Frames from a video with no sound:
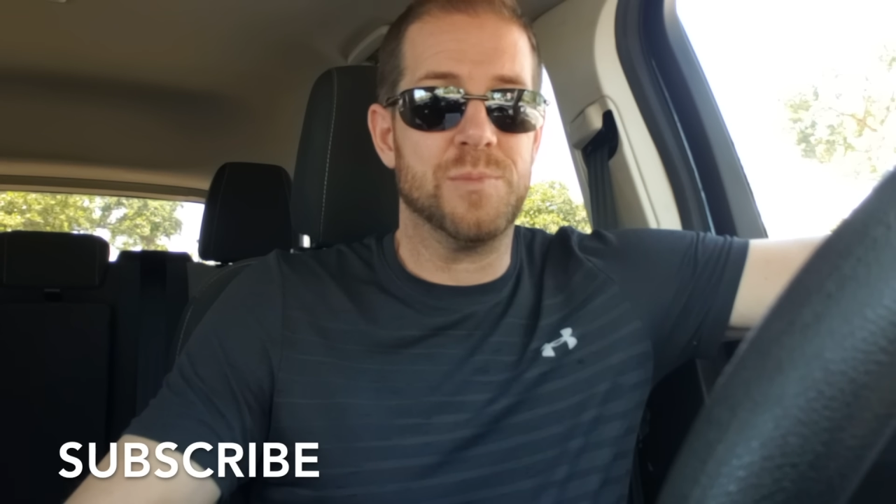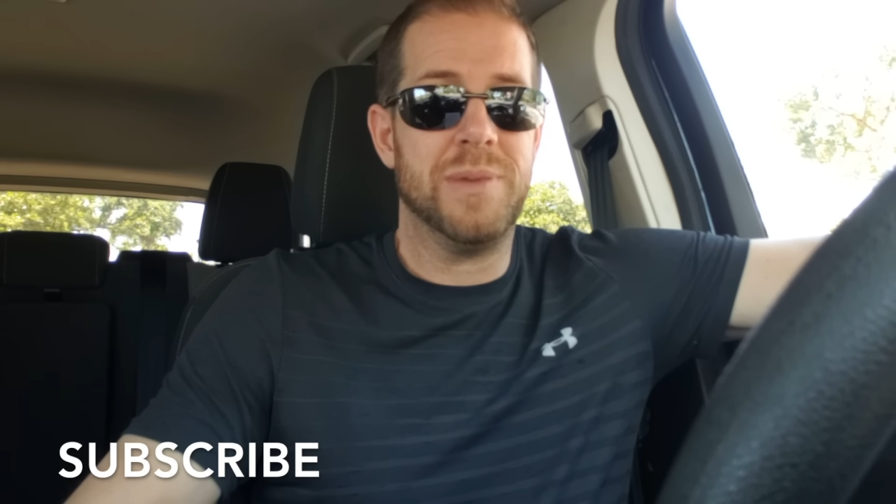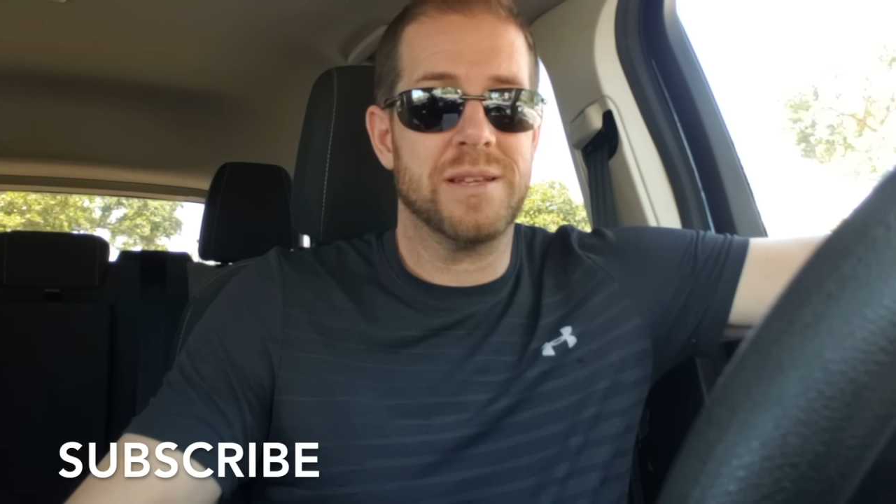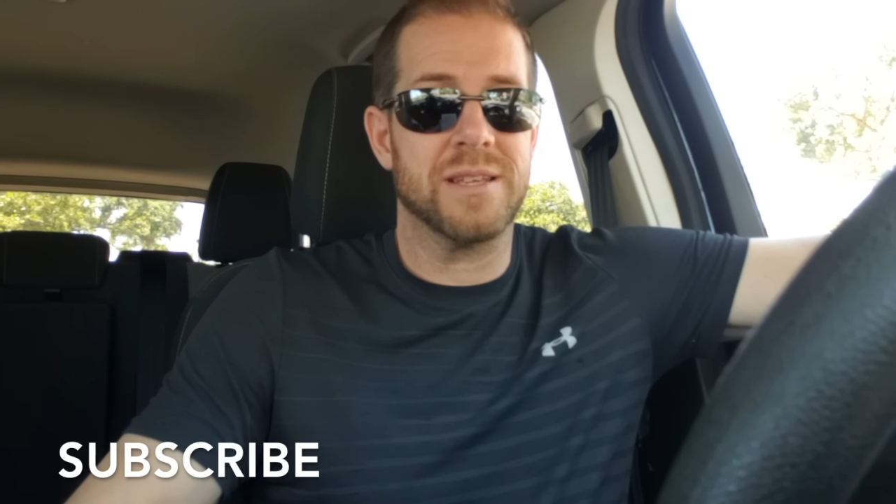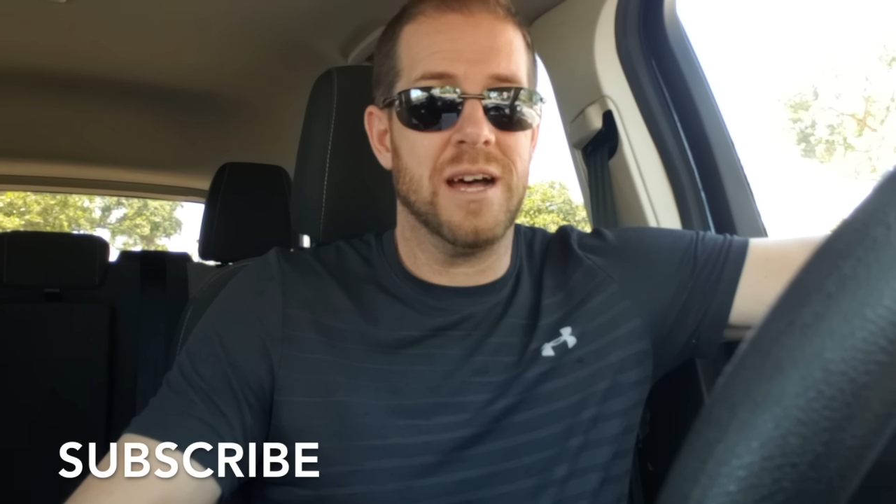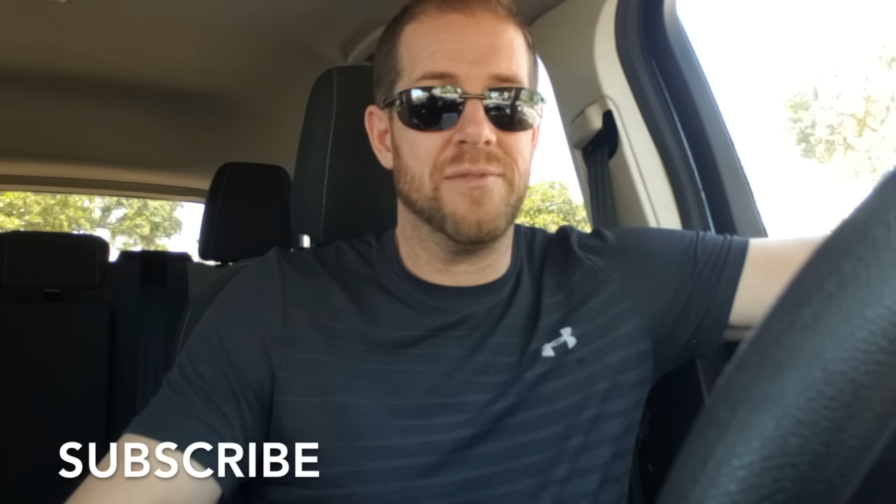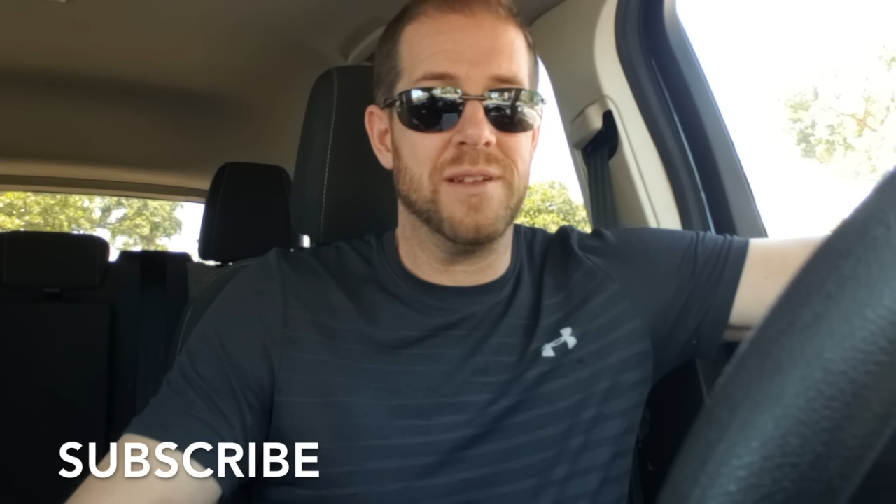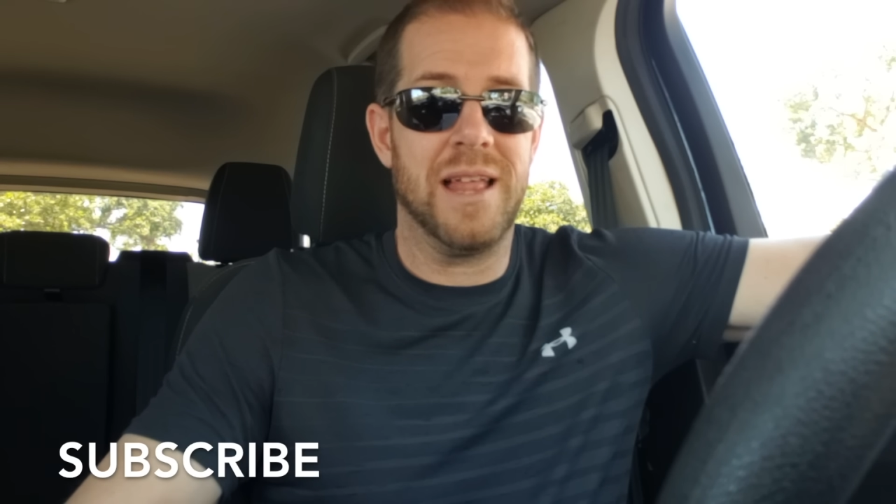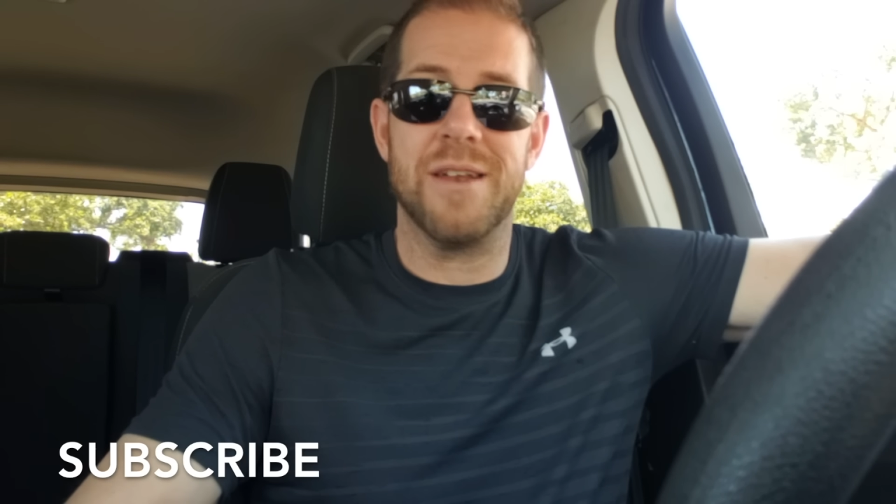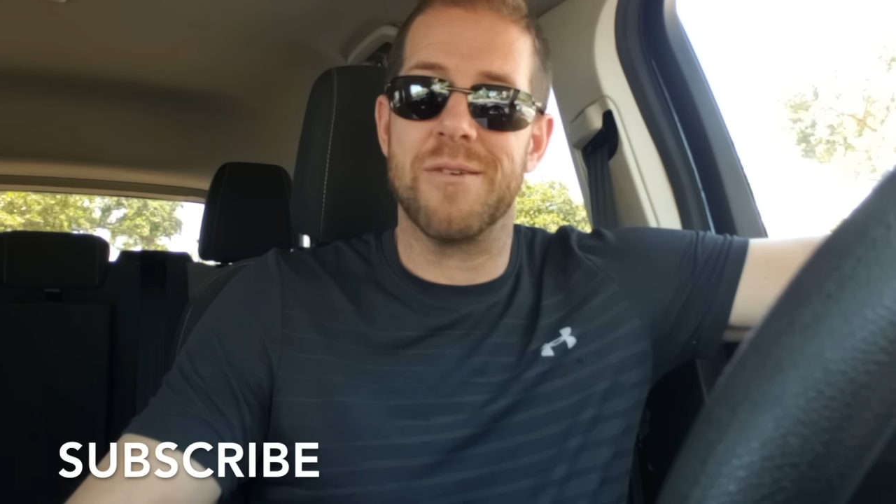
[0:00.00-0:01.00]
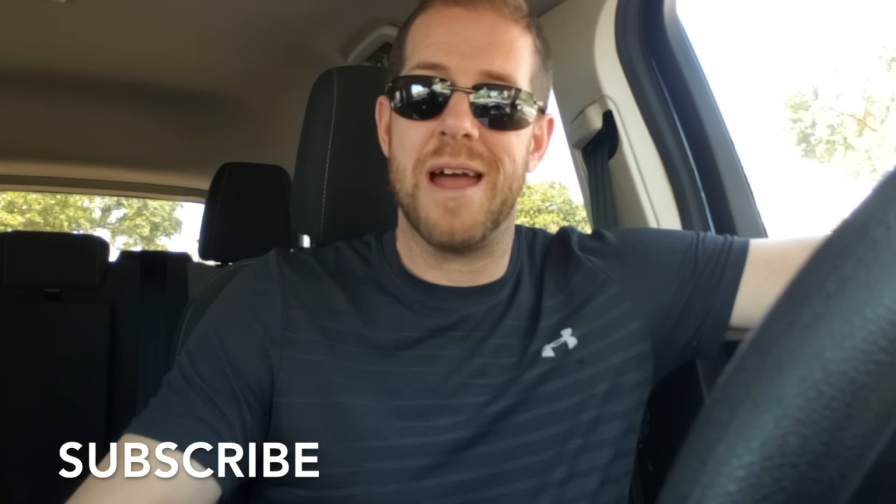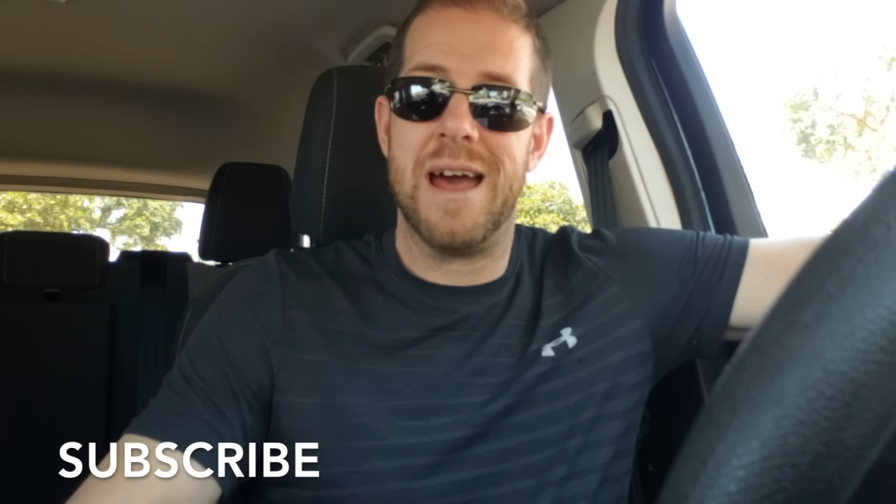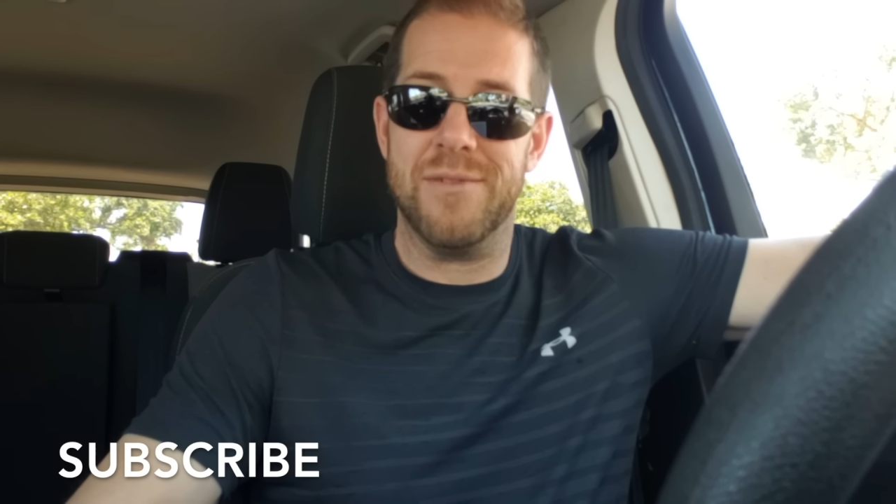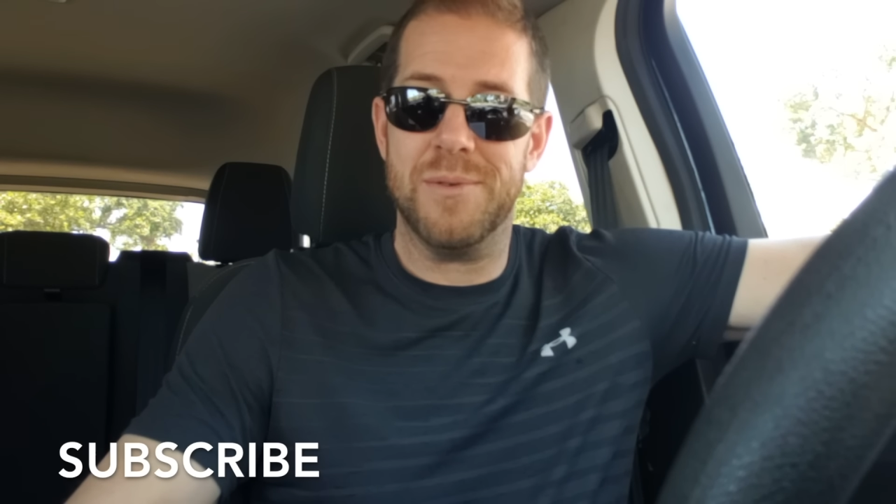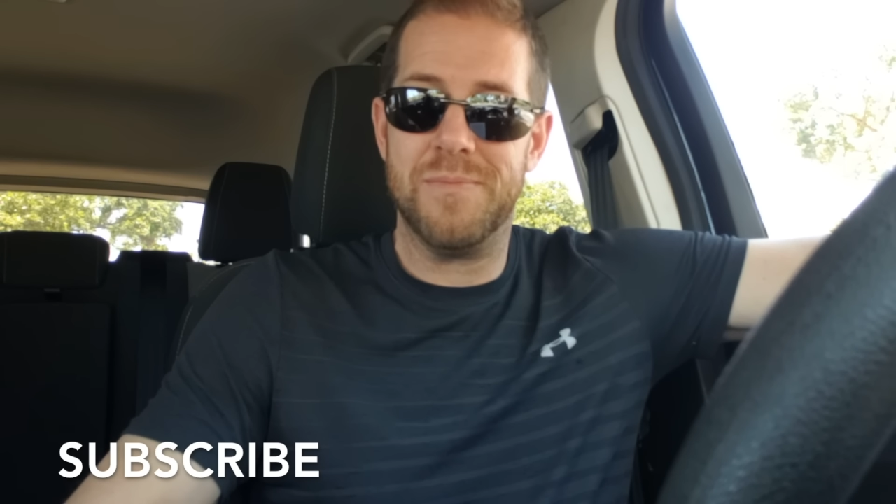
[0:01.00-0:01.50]
pissed off and letting her
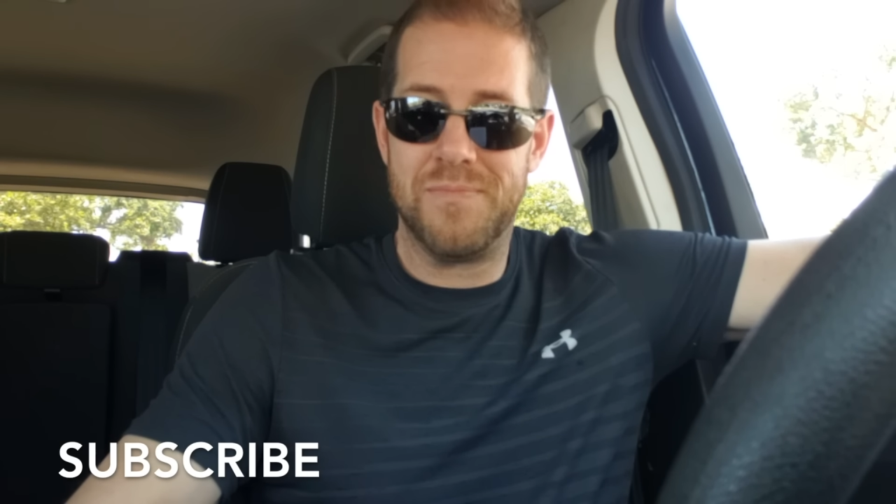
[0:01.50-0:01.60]
have it.